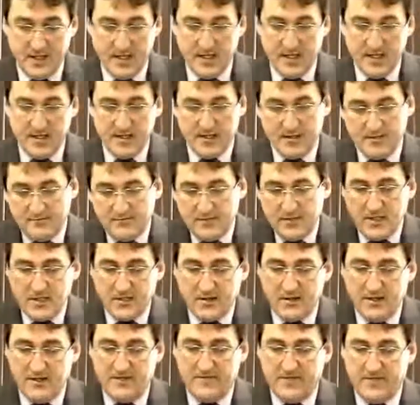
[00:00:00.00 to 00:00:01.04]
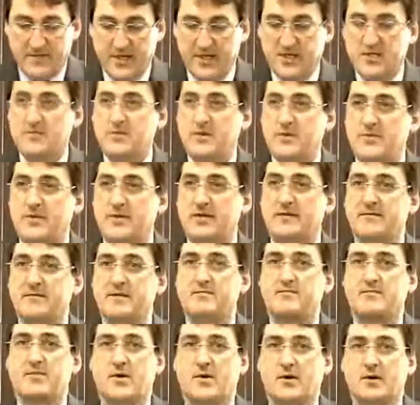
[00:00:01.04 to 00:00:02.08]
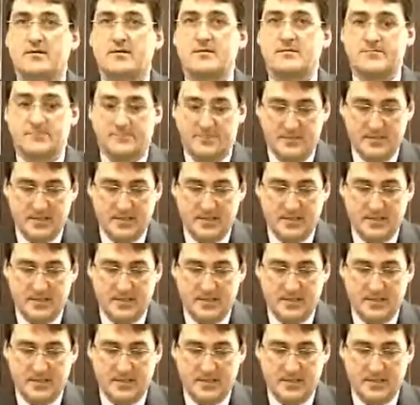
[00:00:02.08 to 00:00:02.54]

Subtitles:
Information we believe is important.